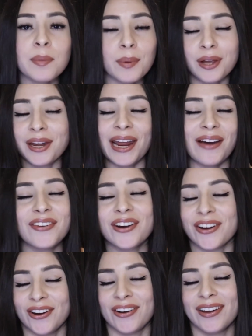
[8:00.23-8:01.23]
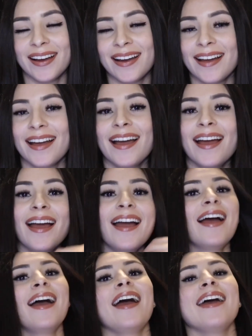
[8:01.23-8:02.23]
we were gonna have a girl,
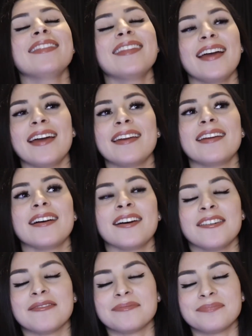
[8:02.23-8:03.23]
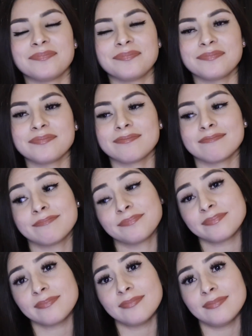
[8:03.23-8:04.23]
and then
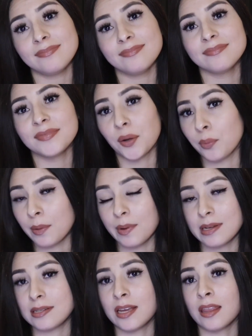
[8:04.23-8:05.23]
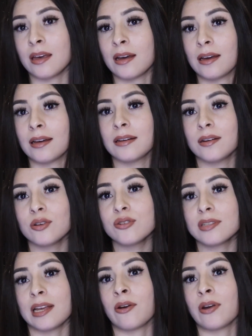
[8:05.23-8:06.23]
we went to the
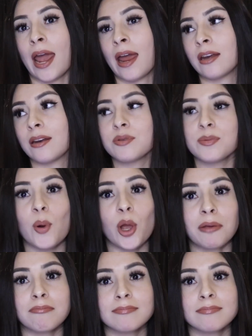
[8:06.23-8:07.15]
ultrasound and it was a boy.